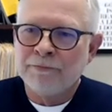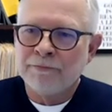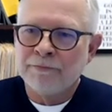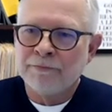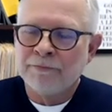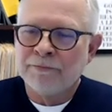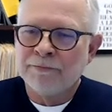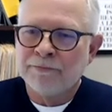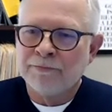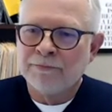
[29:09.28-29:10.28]

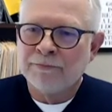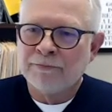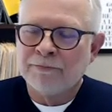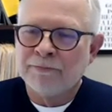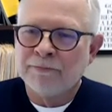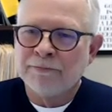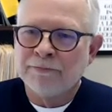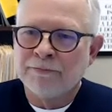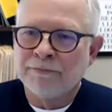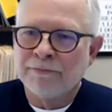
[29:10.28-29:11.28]

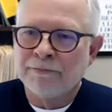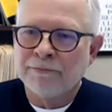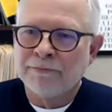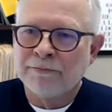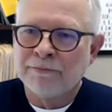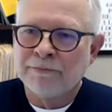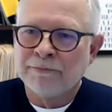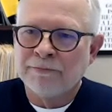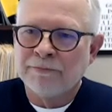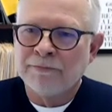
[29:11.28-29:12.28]

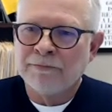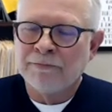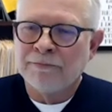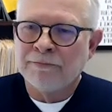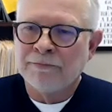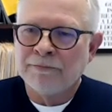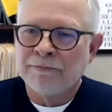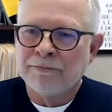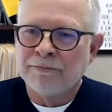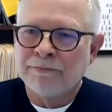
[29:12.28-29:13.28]

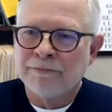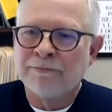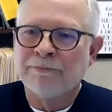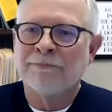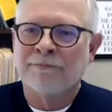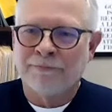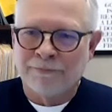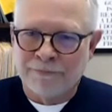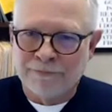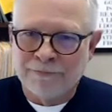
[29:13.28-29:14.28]

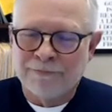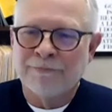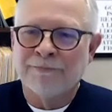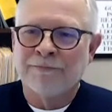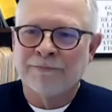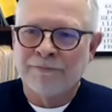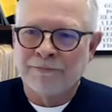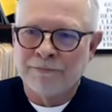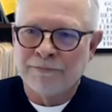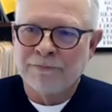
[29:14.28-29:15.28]

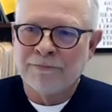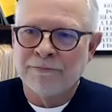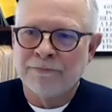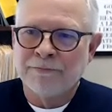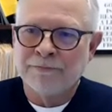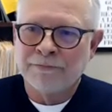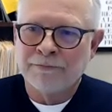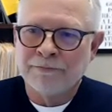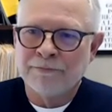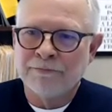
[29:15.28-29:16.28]

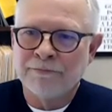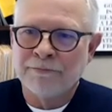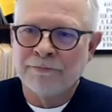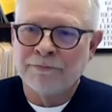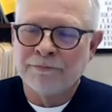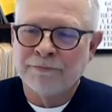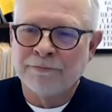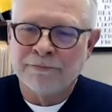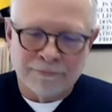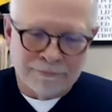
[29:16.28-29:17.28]
(silent)